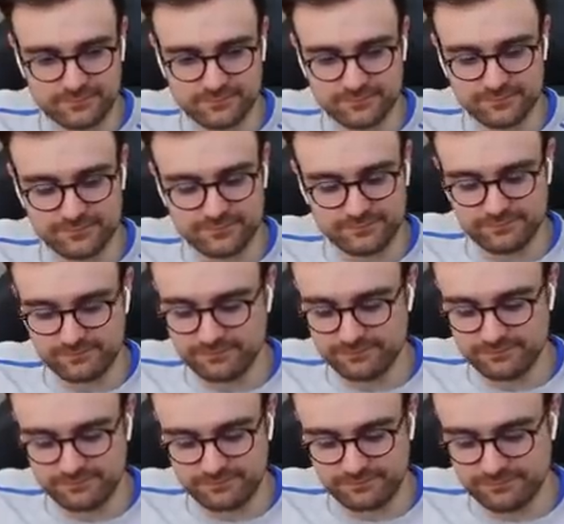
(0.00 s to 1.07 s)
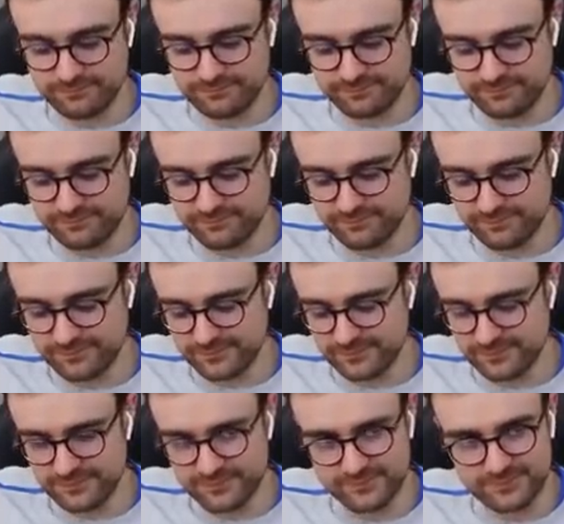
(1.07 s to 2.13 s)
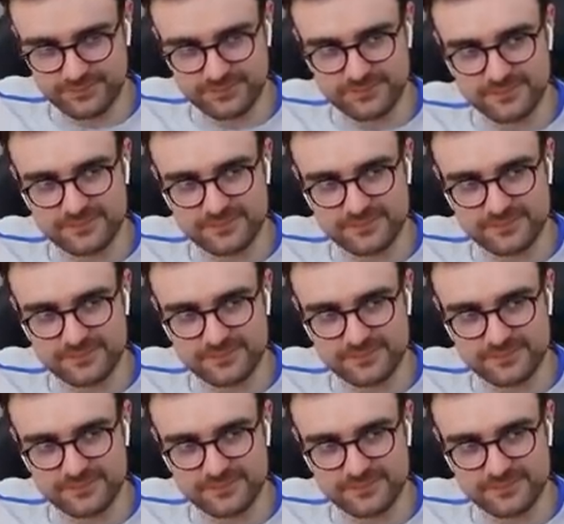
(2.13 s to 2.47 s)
(not speaking)